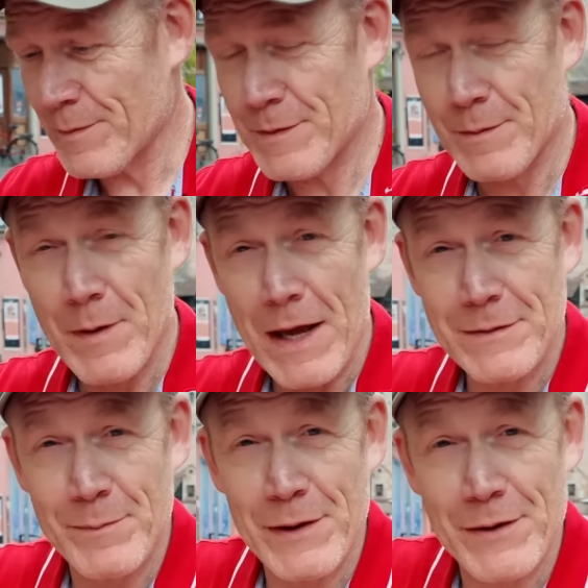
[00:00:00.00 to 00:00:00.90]
some nice
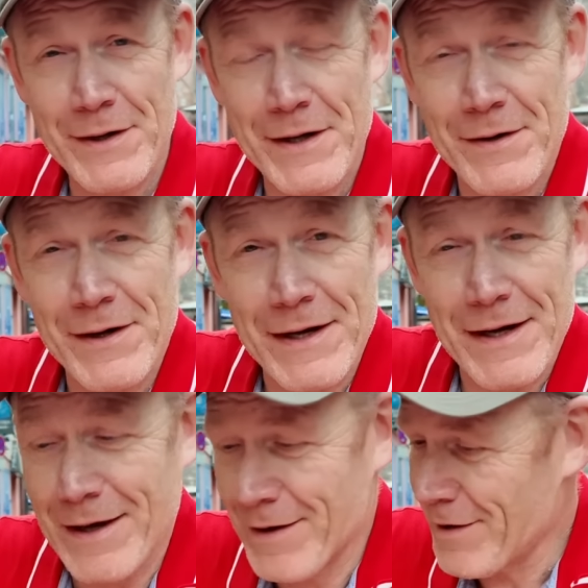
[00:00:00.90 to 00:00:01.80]
beer here in
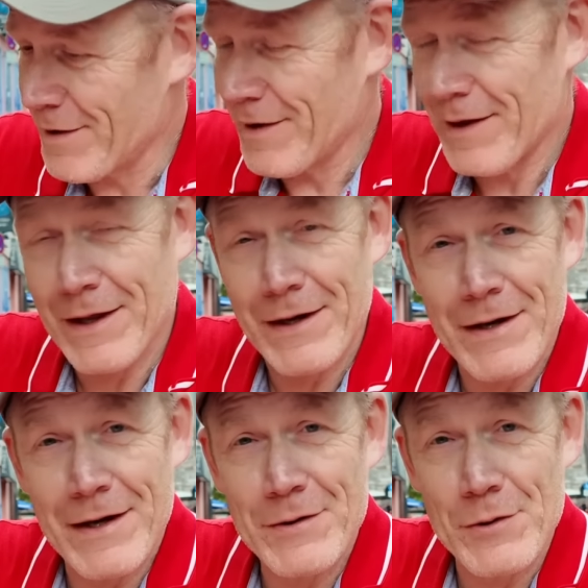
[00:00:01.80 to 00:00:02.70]

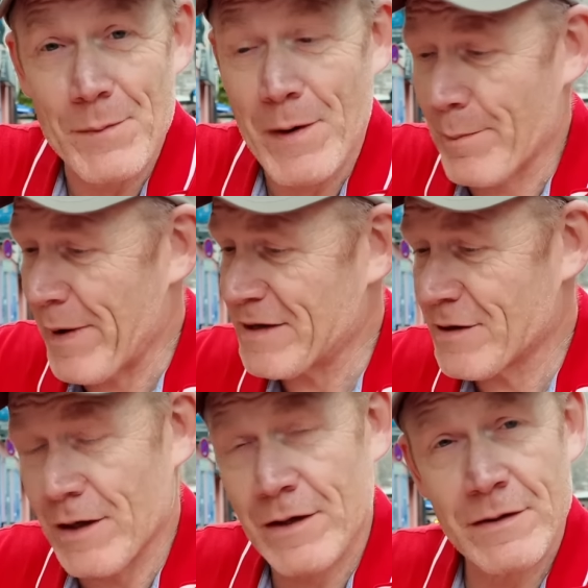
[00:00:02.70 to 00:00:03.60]
Nuremberg. Betty's
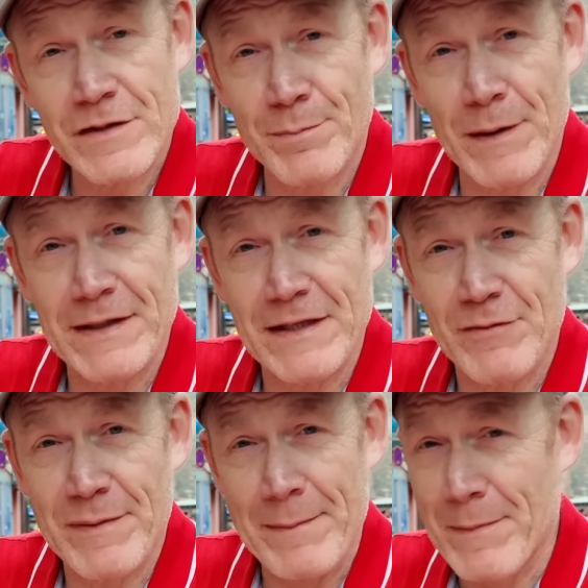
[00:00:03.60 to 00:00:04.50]
going to split these
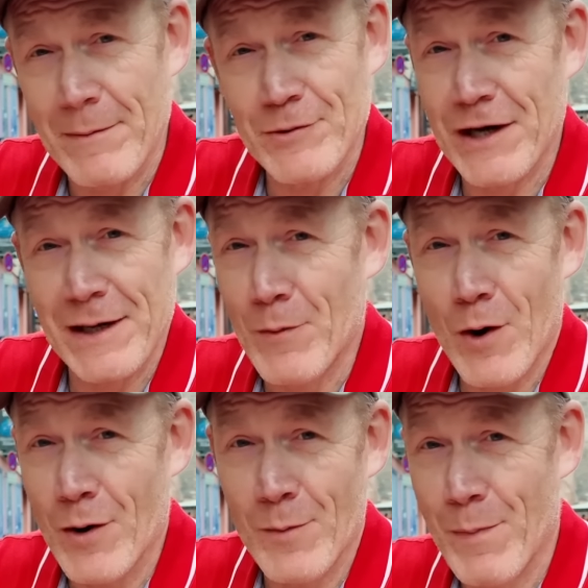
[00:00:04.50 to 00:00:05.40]
with me. I'm not drinking them
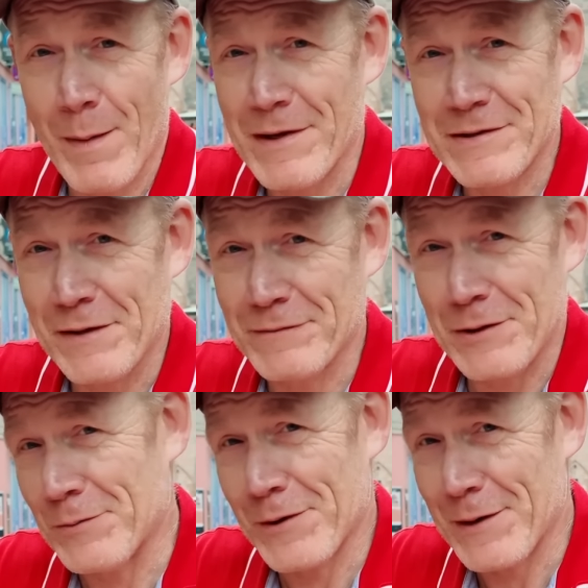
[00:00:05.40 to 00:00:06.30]
all by myself, so
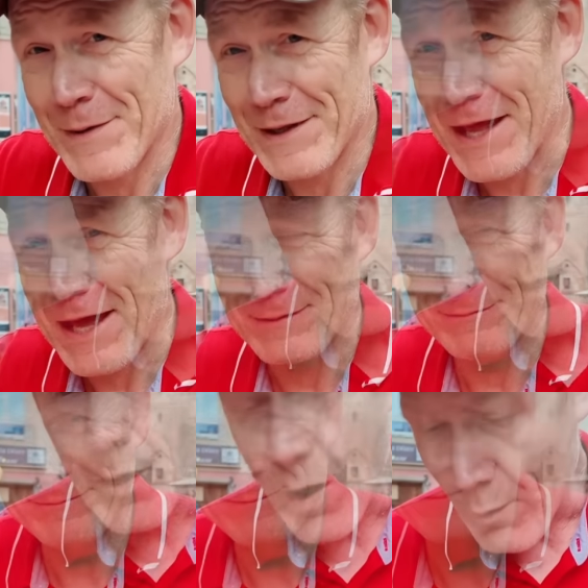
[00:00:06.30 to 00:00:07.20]
don't worry about that.
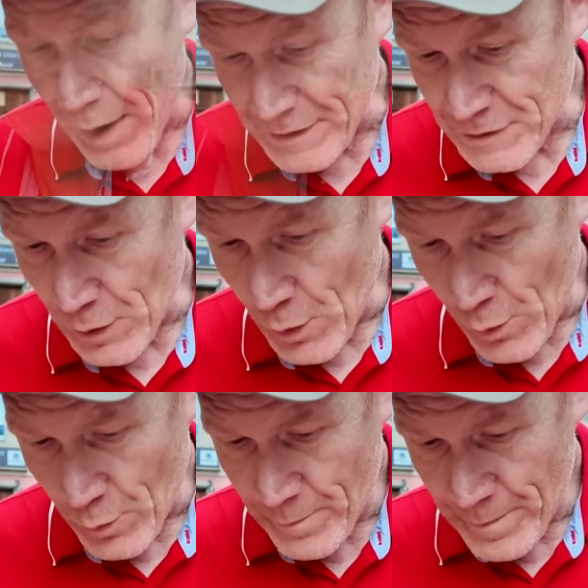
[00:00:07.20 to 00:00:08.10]
All right,
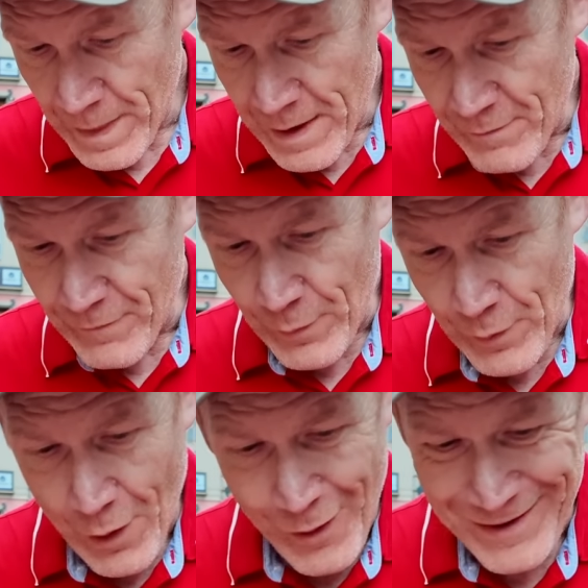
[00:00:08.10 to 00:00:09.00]
so for
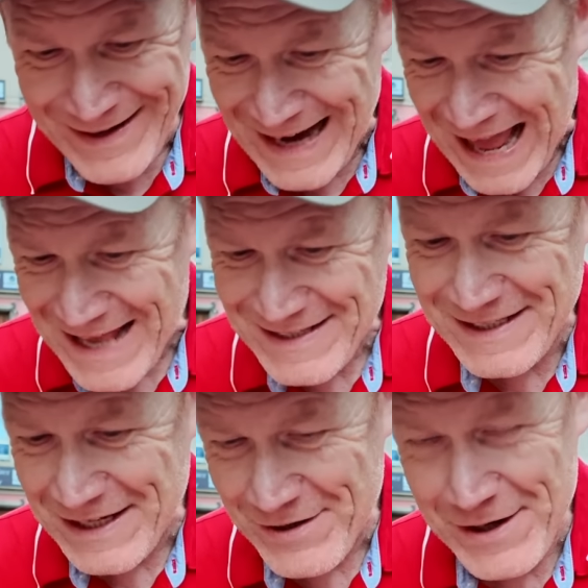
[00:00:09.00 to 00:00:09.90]
our last
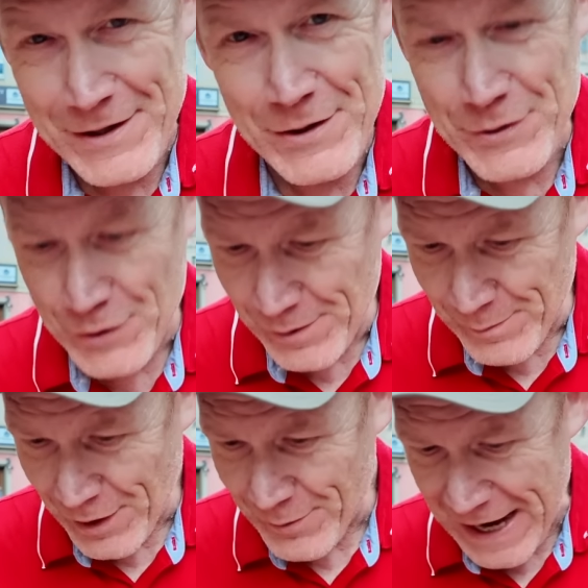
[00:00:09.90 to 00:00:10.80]
dinner in
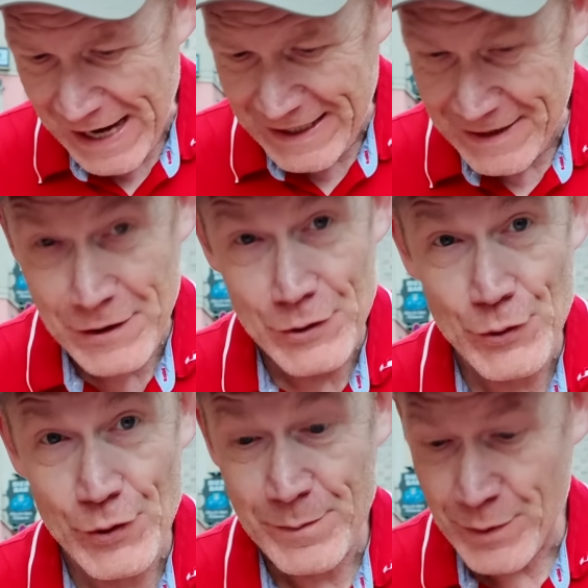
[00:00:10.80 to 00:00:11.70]
Nuremberg, we had to get the
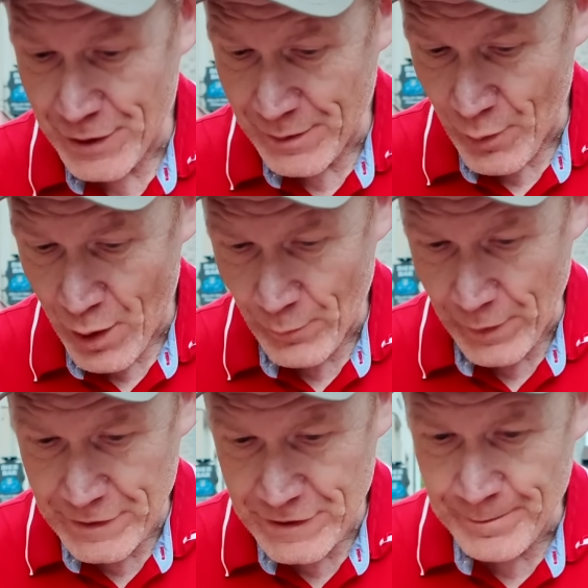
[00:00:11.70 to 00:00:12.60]
Nuremberger
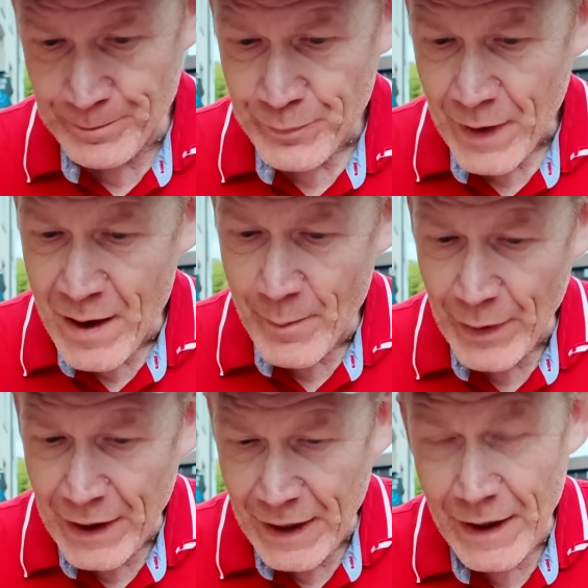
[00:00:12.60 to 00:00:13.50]
Bratwurst,
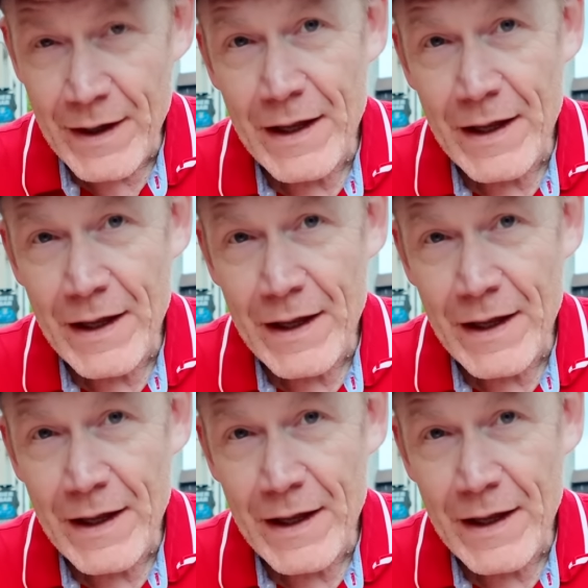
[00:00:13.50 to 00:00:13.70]
but a